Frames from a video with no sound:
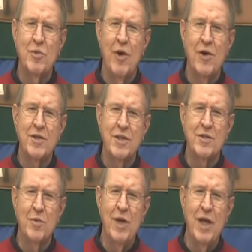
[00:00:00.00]
marks
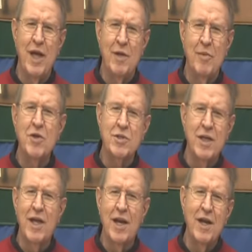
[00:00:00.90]
this weekend.
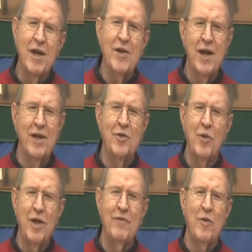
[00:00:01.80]
Mostly clear and
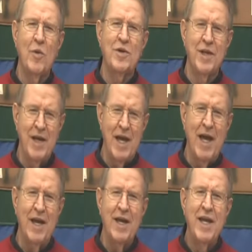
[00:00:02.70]
24
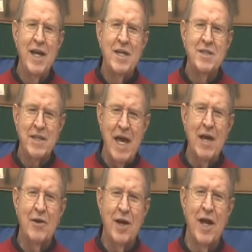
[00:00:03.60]
tonight.
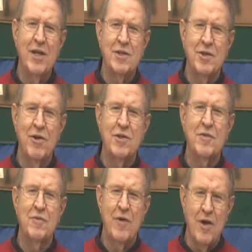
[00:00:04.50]
Saturday starts
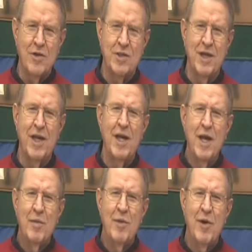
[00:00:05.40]
frosty.
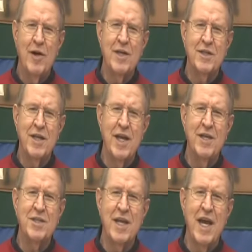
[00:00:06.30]
Partly
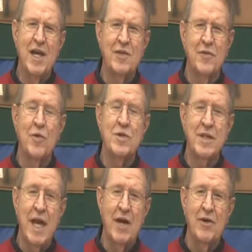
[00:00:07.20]
sunny skies for
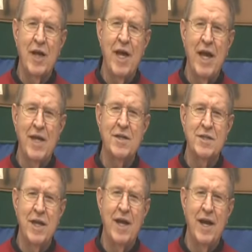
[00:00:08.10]
Saturday and
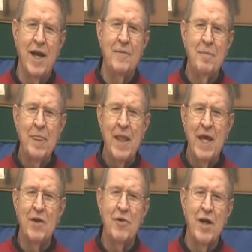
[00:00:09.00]
Sunday,
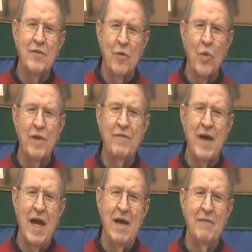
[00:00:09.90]
and around
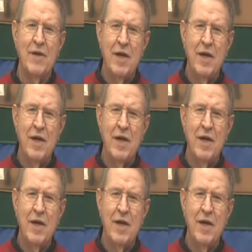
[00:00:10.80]
45